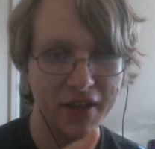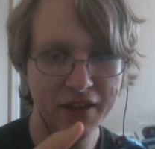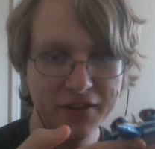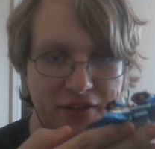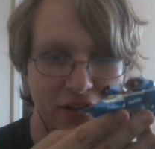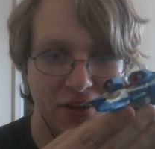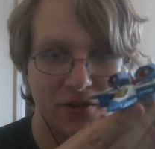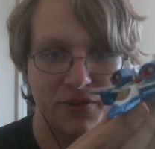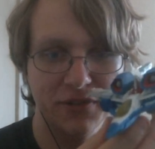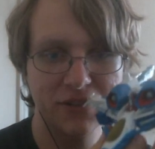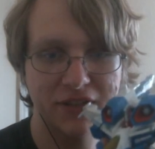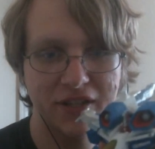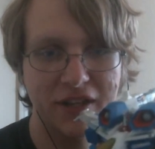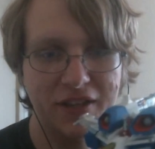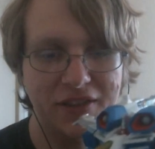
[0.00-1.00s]
So
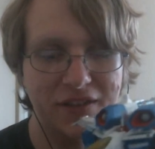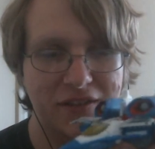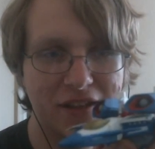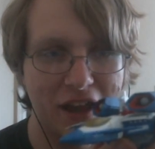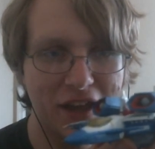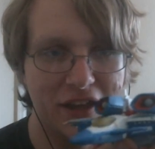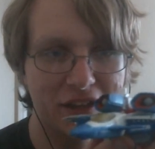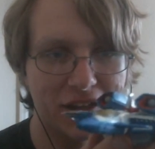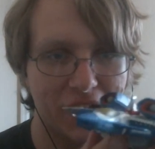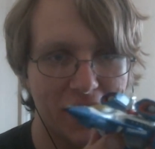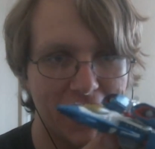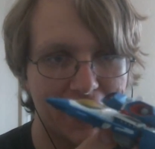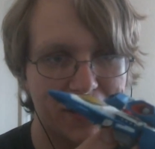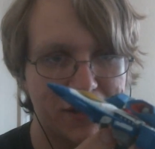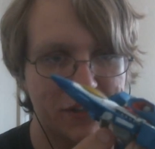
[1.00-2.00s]
to get this
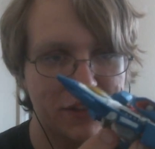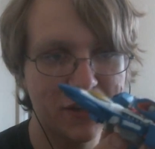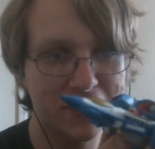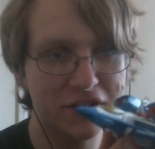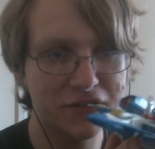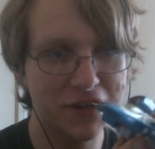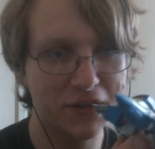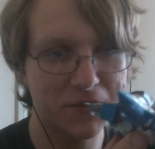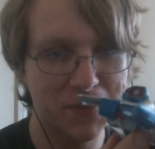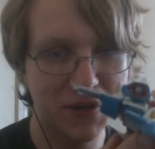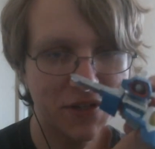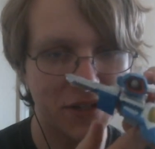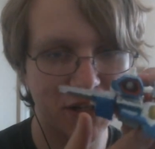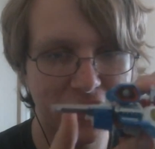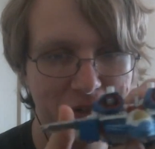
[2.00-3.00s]
guy his Cyrus
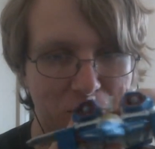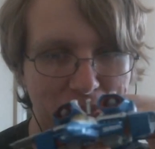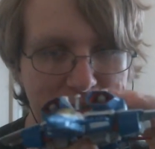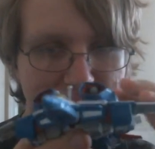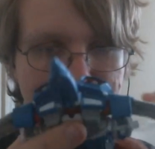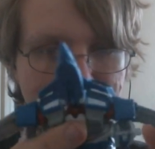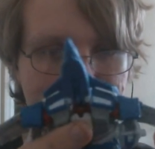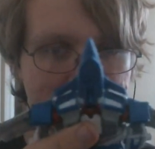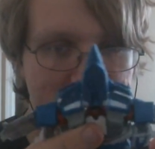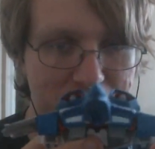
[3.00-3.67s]
transformation is what you're going to